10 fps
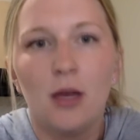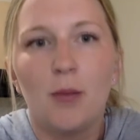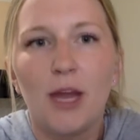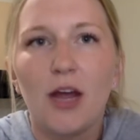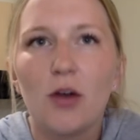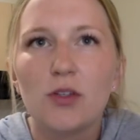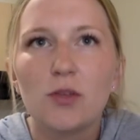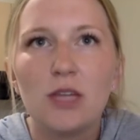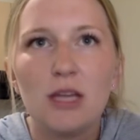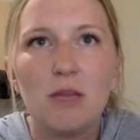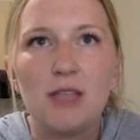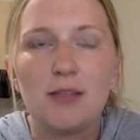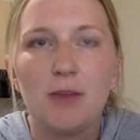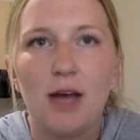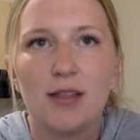But I also think it makes
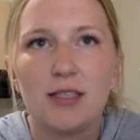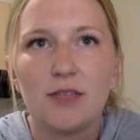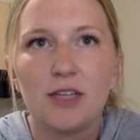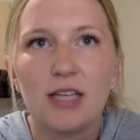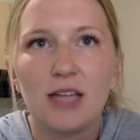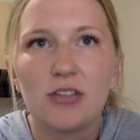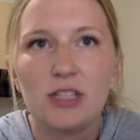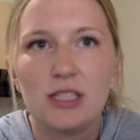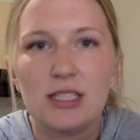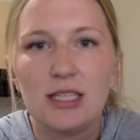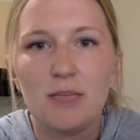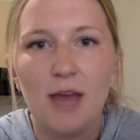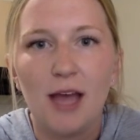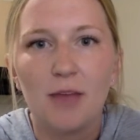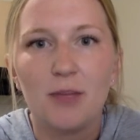a positive connection to
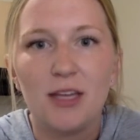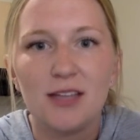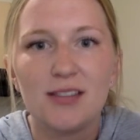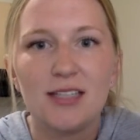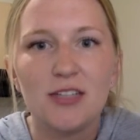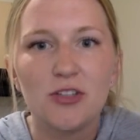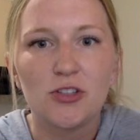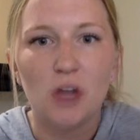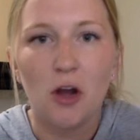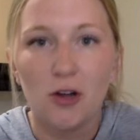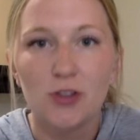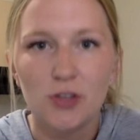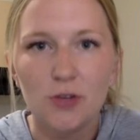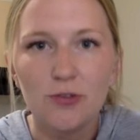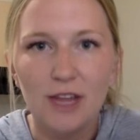TPACK because teachers are
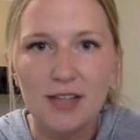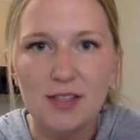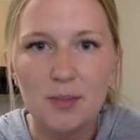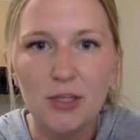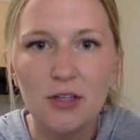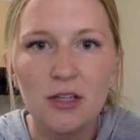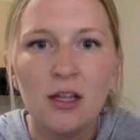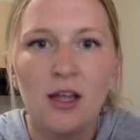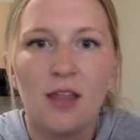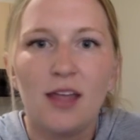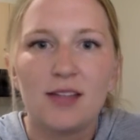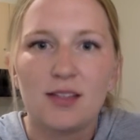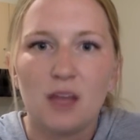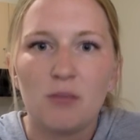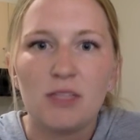so flexible that
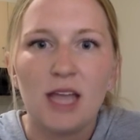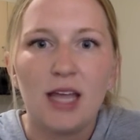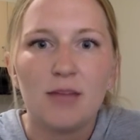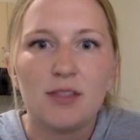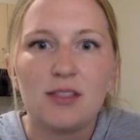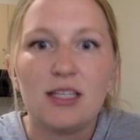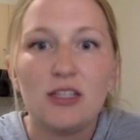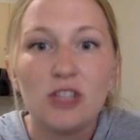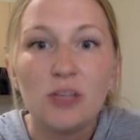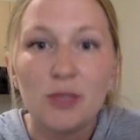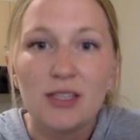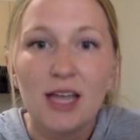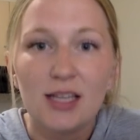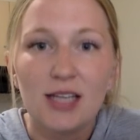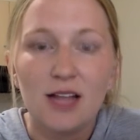sometimes teaching with
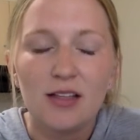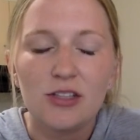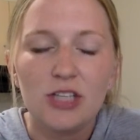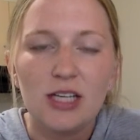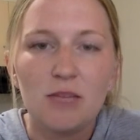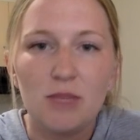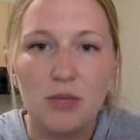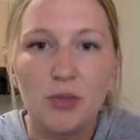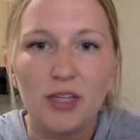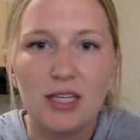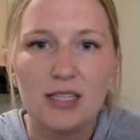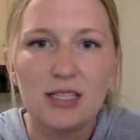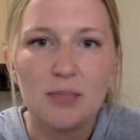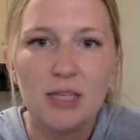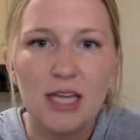technology can be really
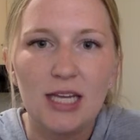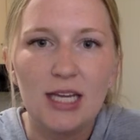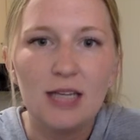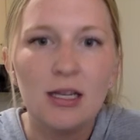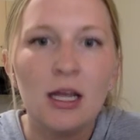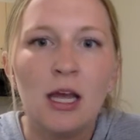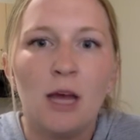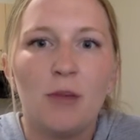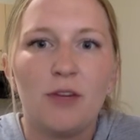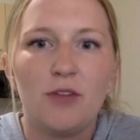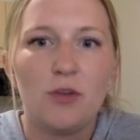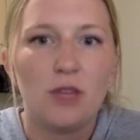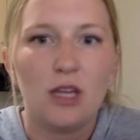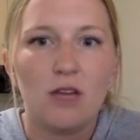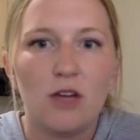intimidating. But if you
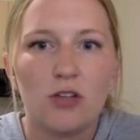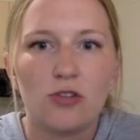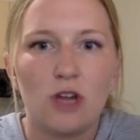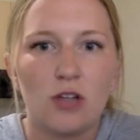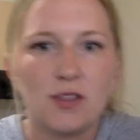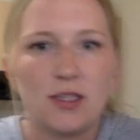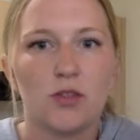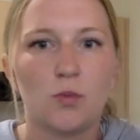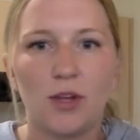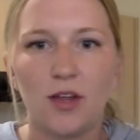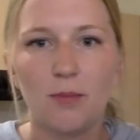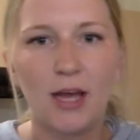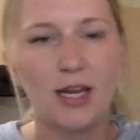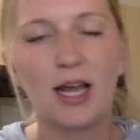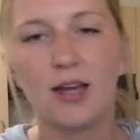think of our strong skills with our
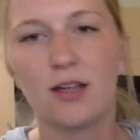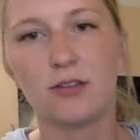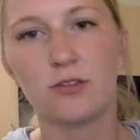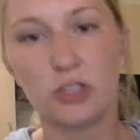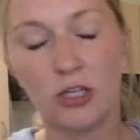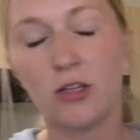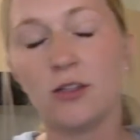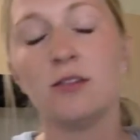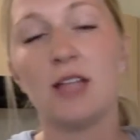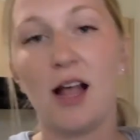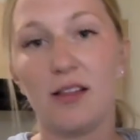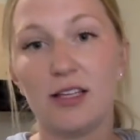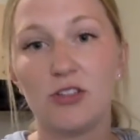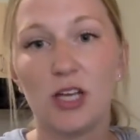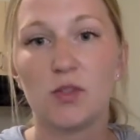pedagogical
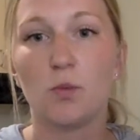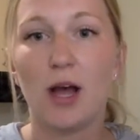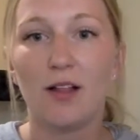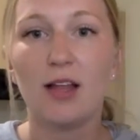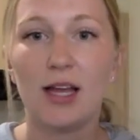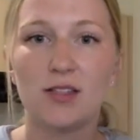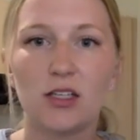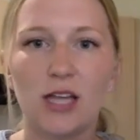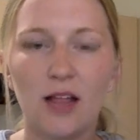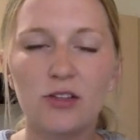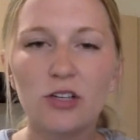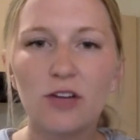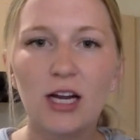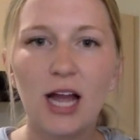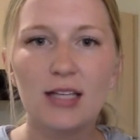knowledge as well as our knowledge of
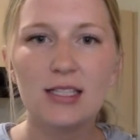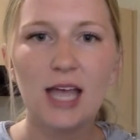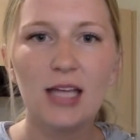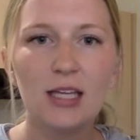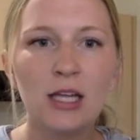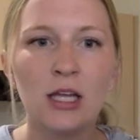our content,